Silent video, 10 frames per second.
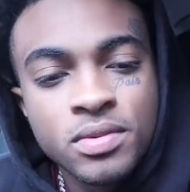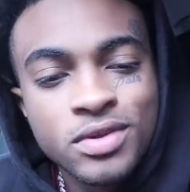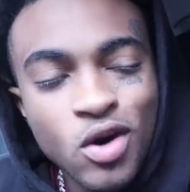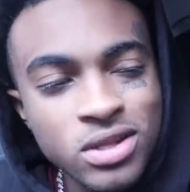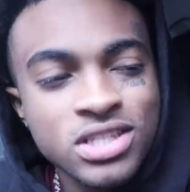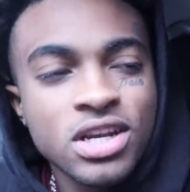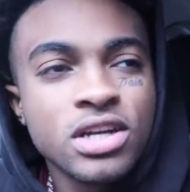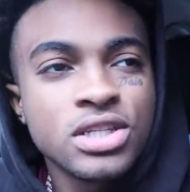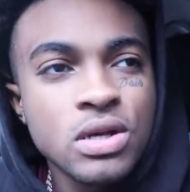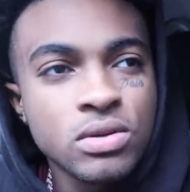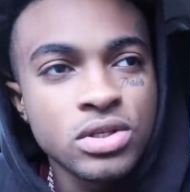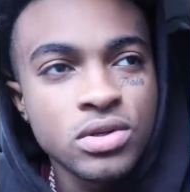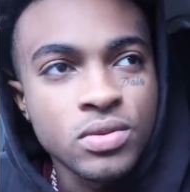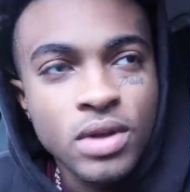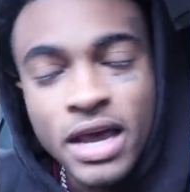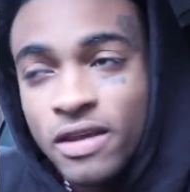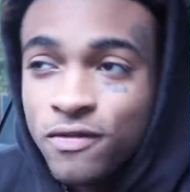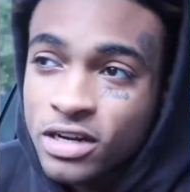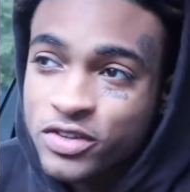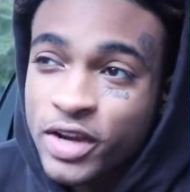Go listen to her song too. I ain't
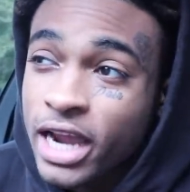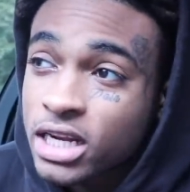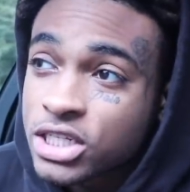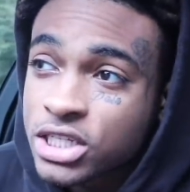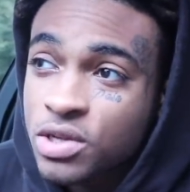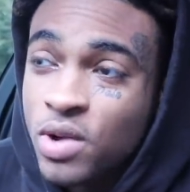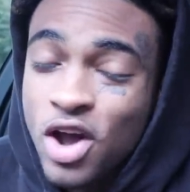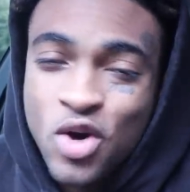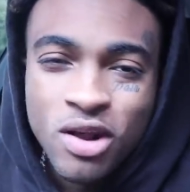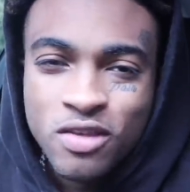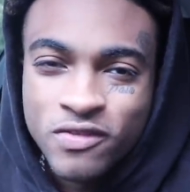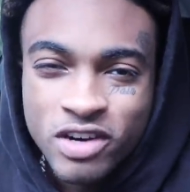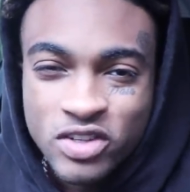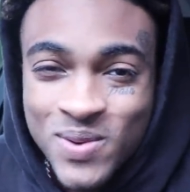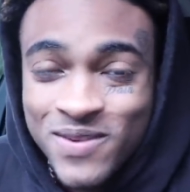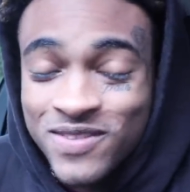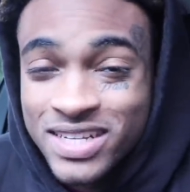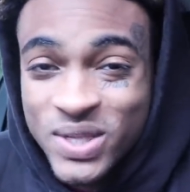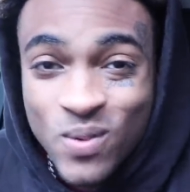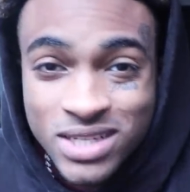finished reacting. She still got hold of the verse, so we
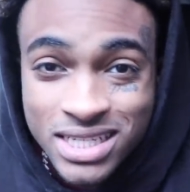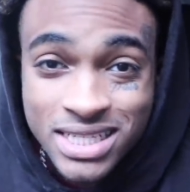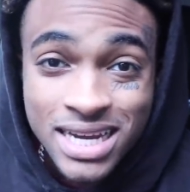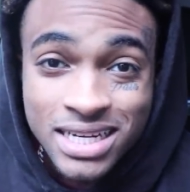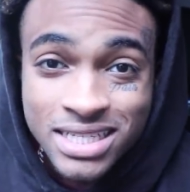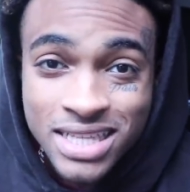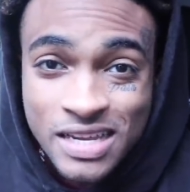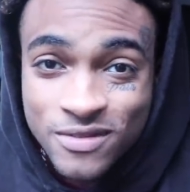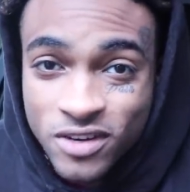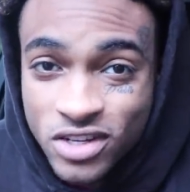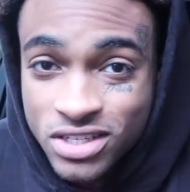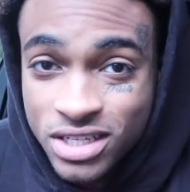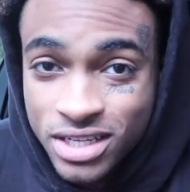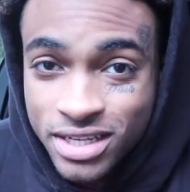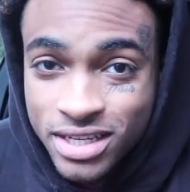finna see what she's saying this next verse